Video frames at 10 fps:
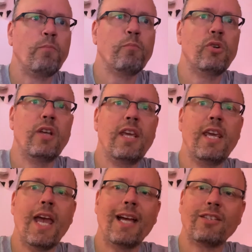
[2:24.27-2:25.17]
But
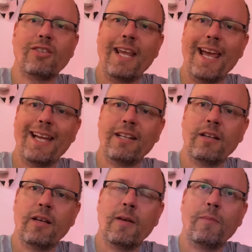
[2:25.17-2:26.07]
he actually had
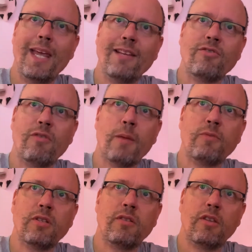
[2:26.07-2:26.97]

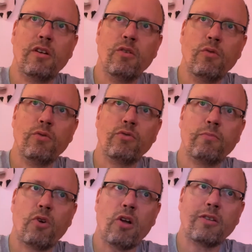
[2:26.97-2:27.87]
interrupted the news
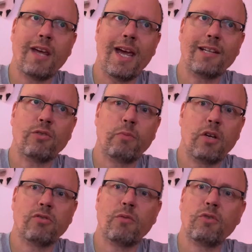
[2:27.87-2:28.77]
broadcast
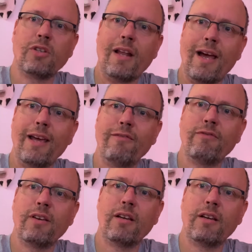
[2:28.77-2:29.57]
because it was live